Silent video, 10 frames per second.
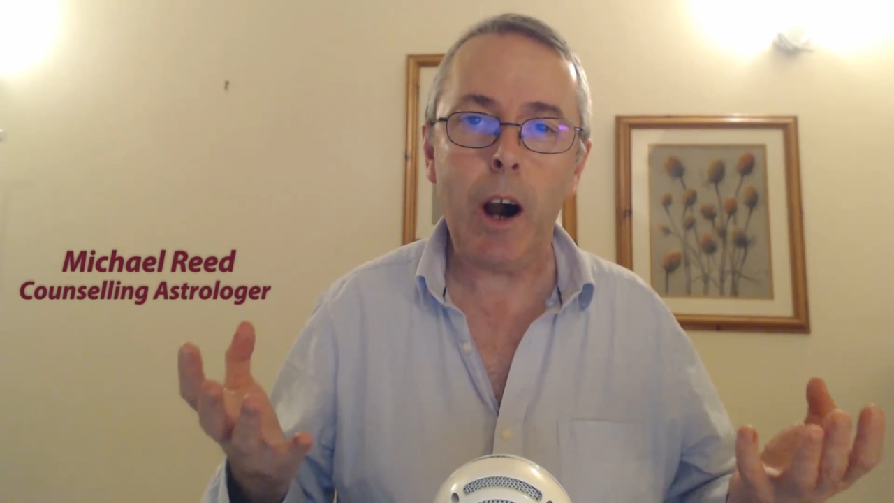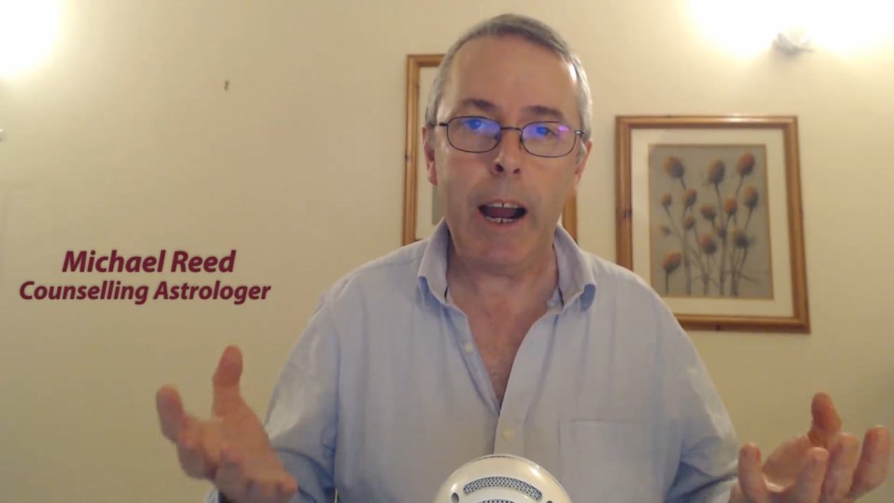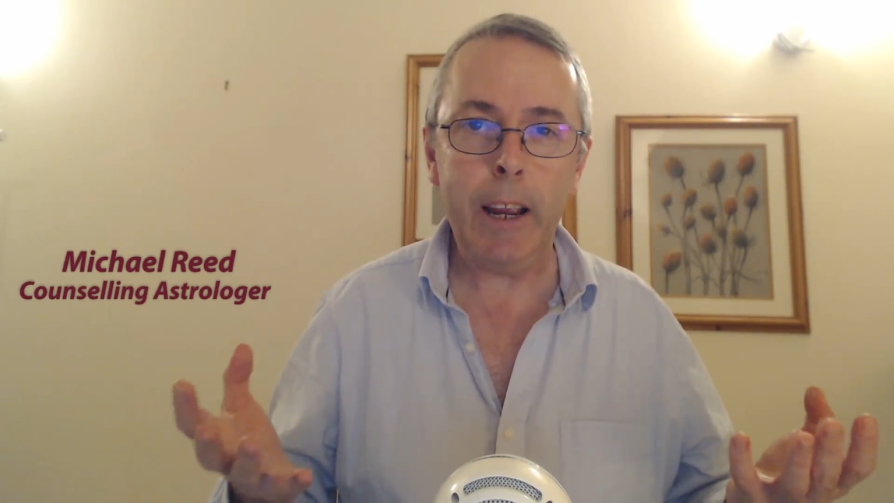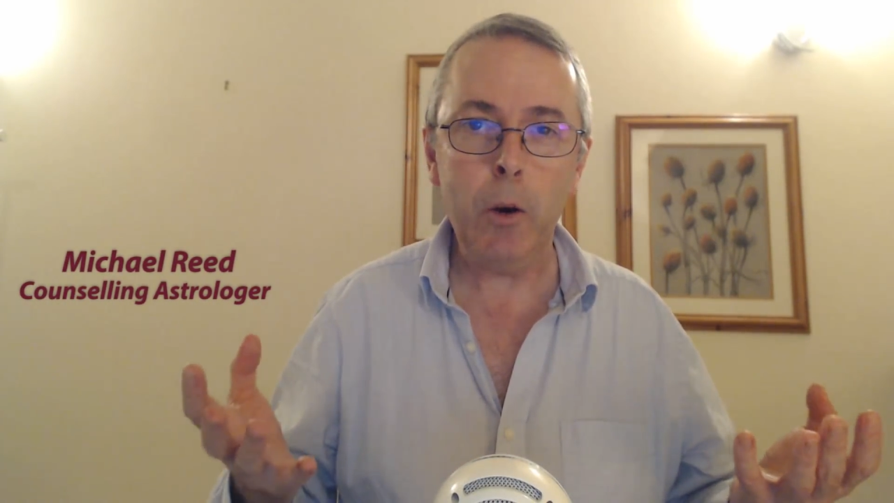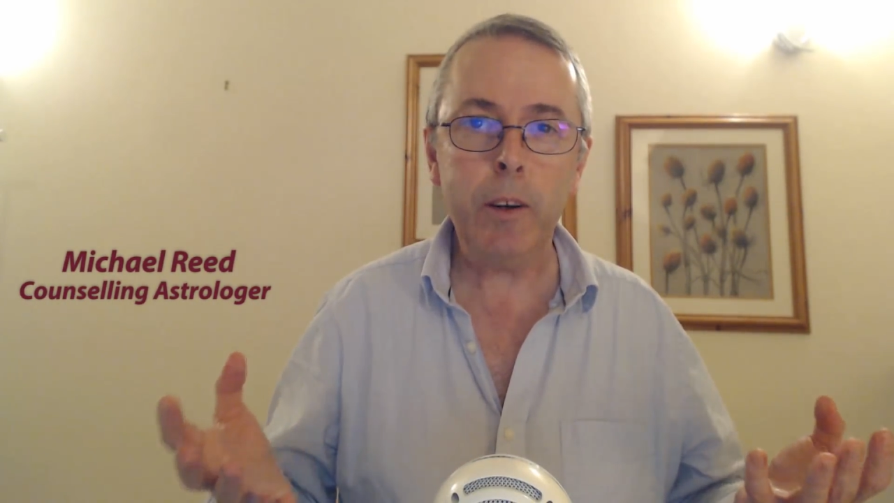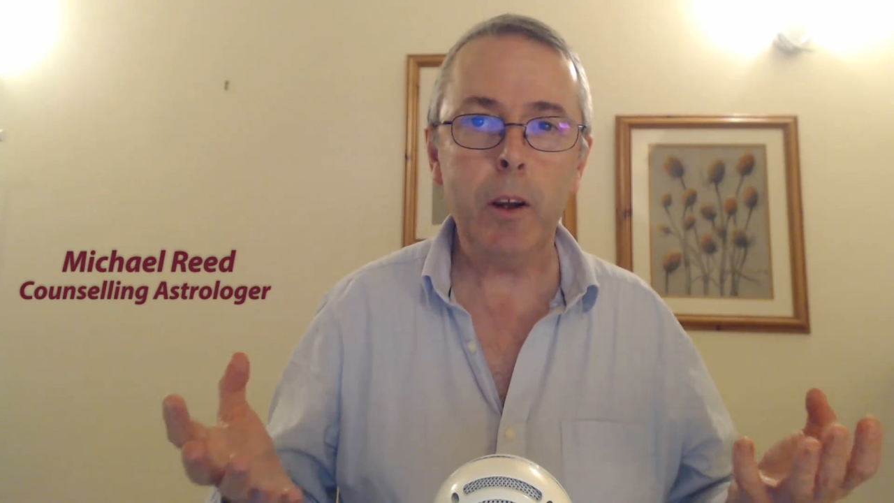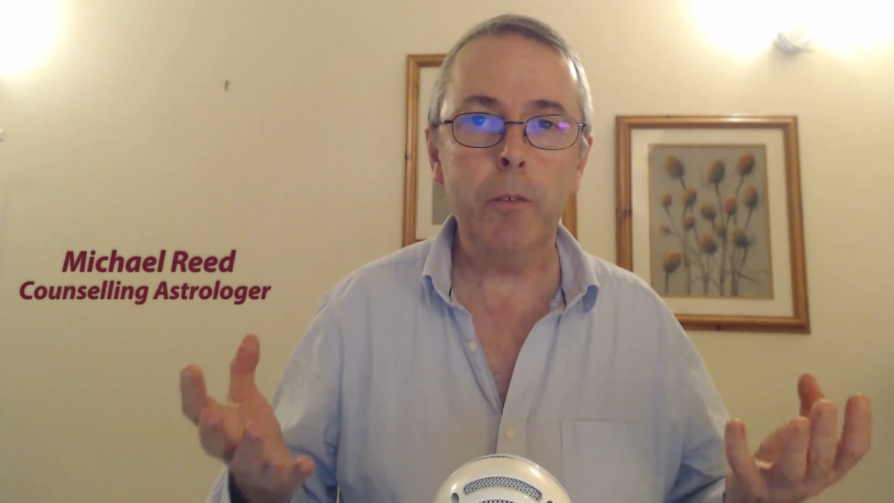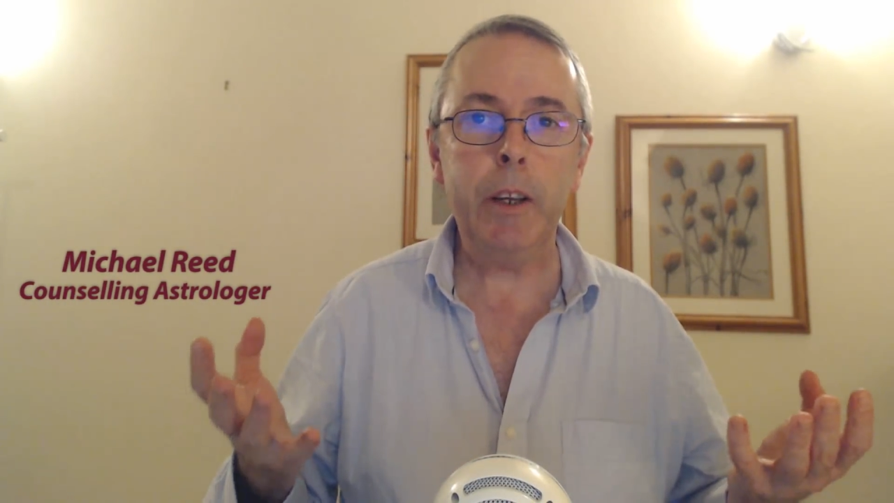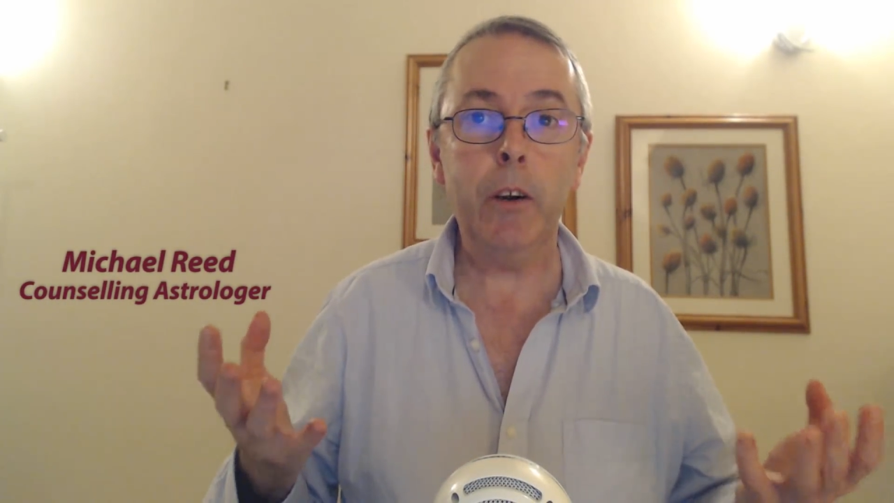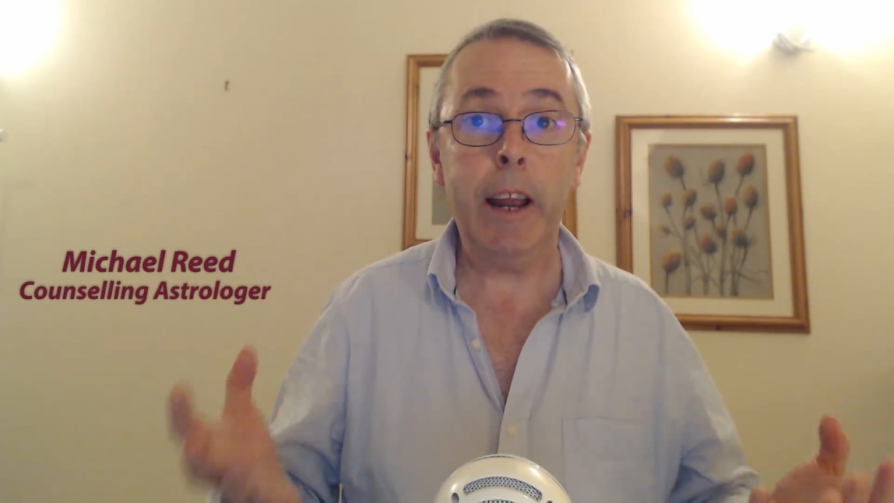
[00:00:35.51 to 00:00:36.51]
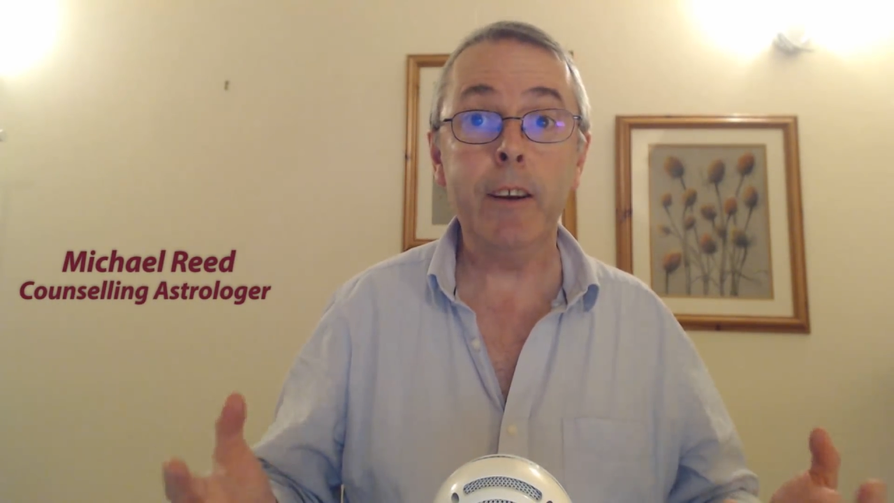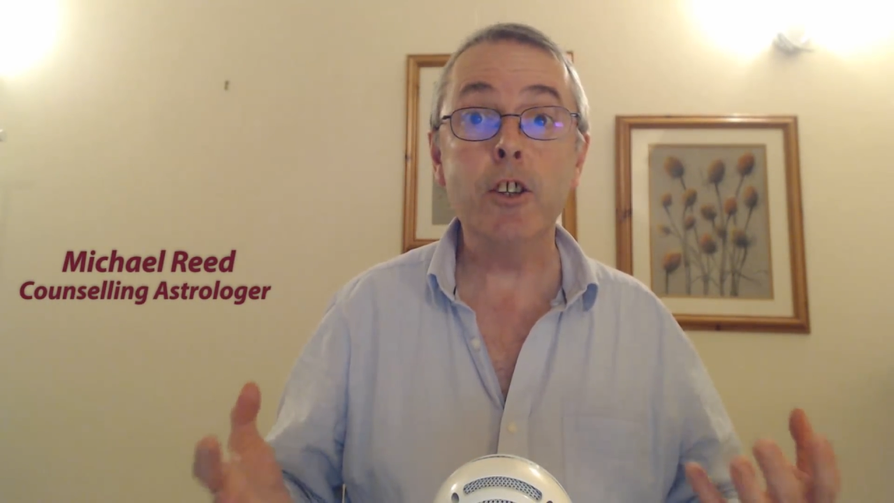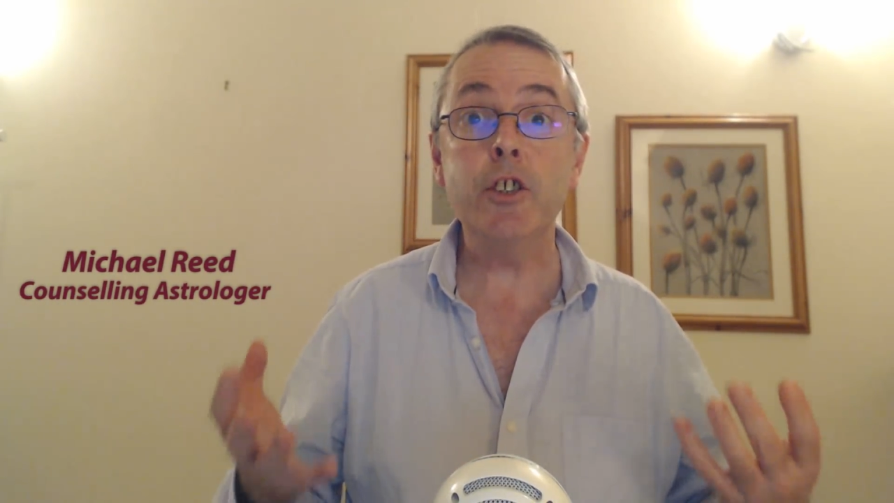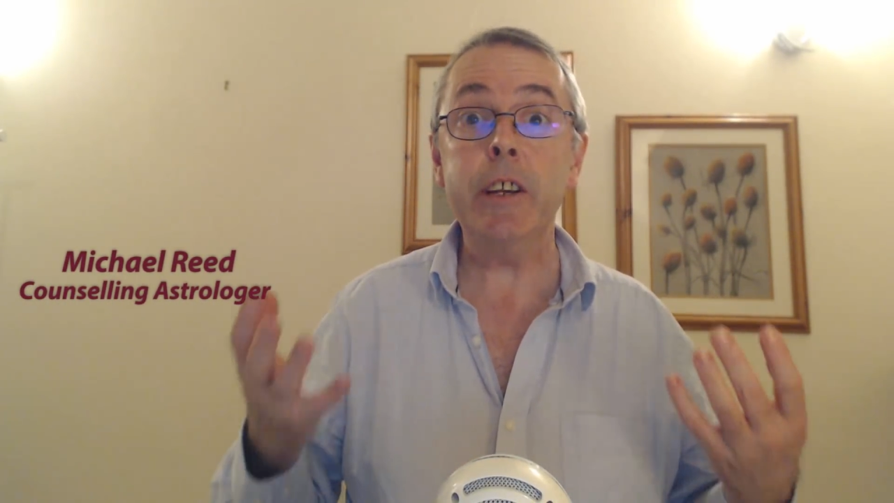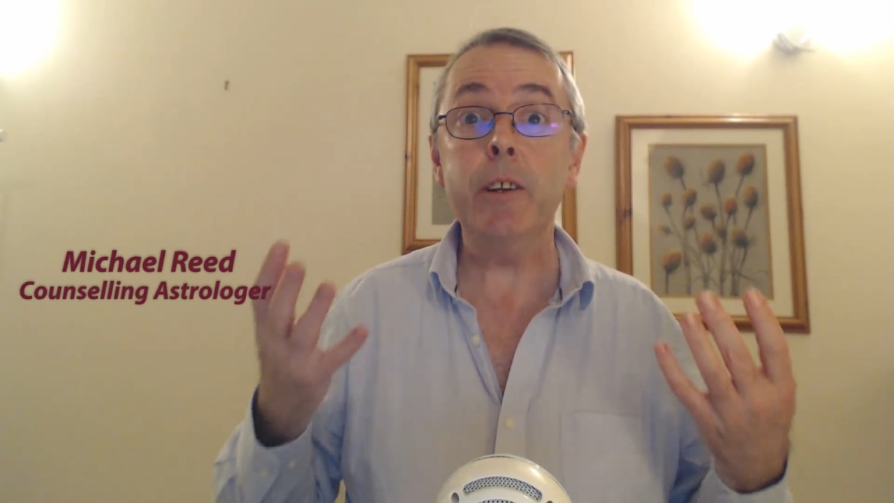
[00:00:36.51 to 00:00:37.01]
iota of your
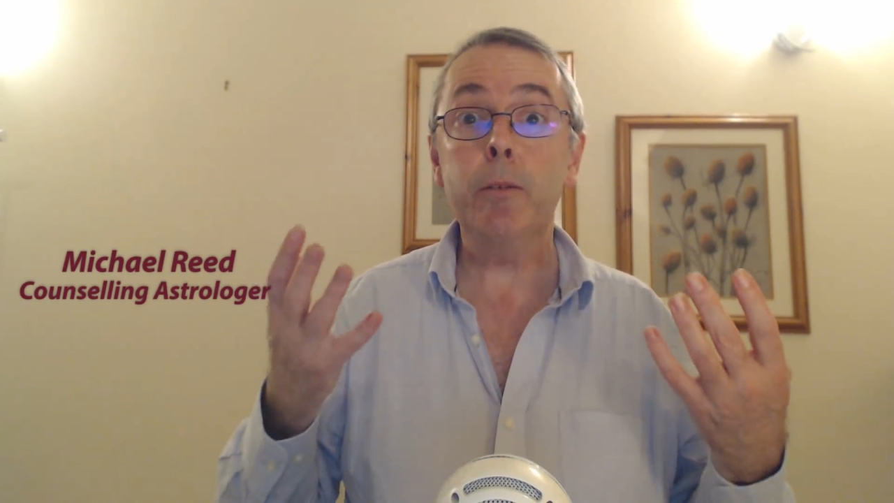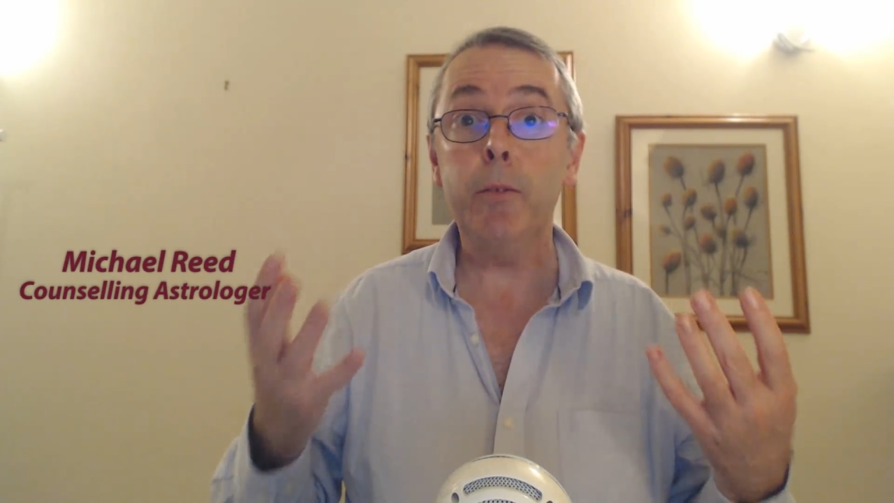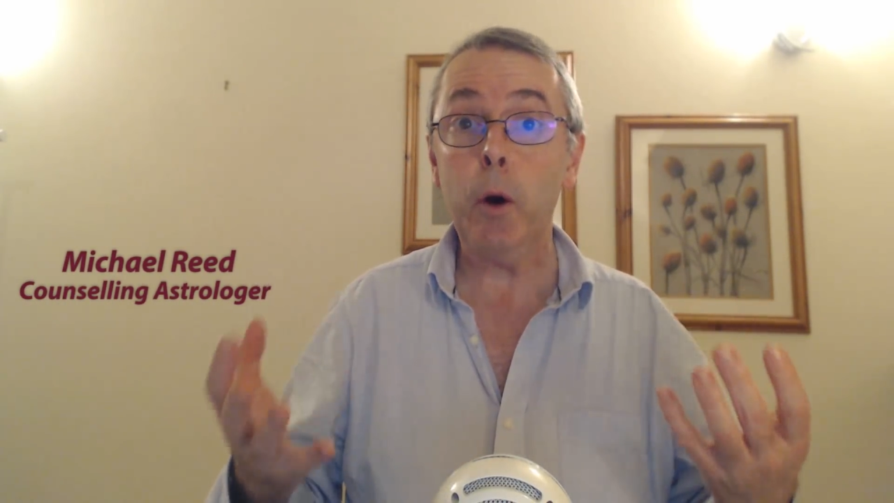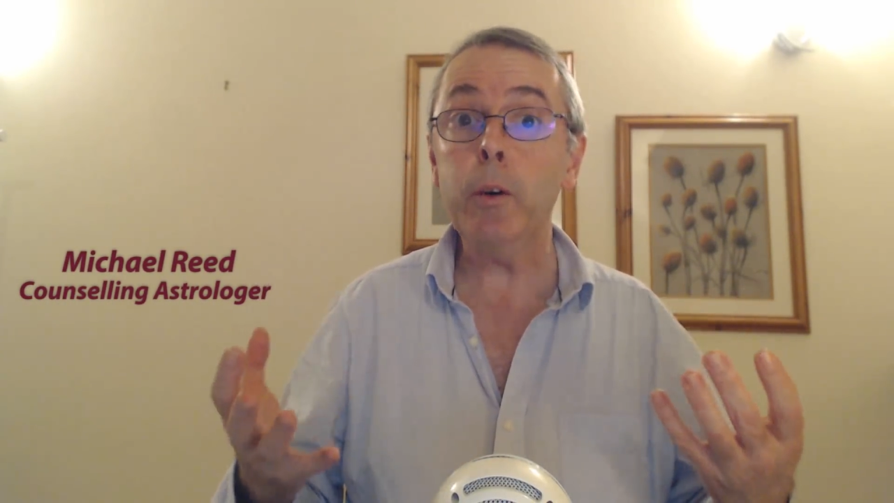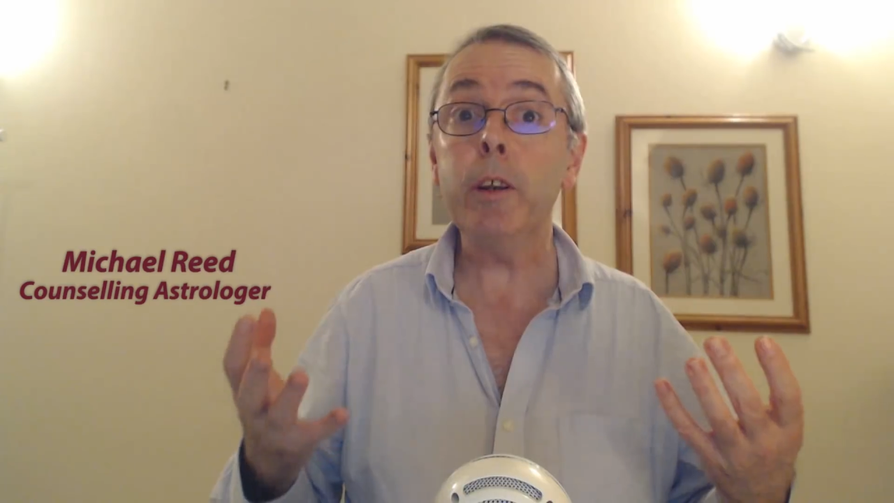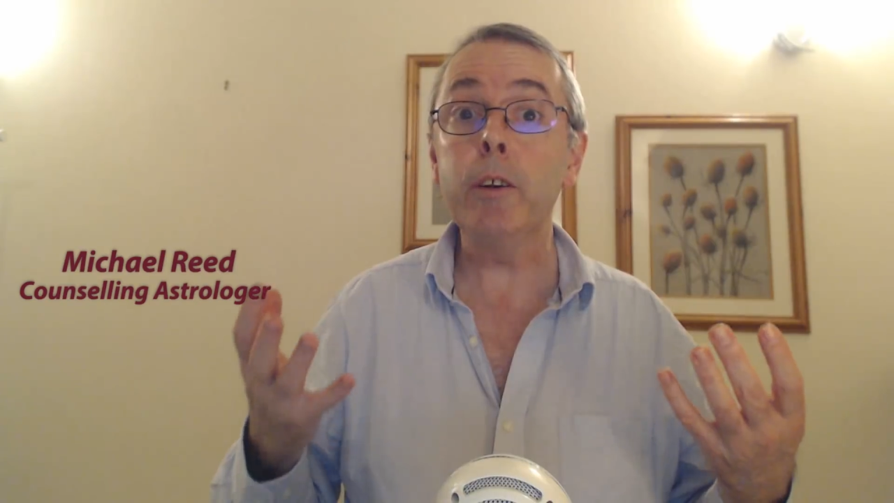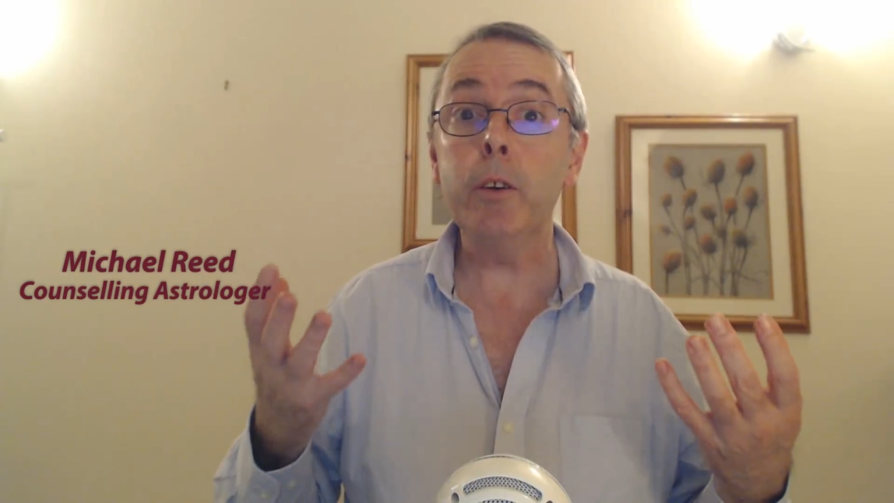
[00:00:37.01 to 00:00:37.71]
energy devoted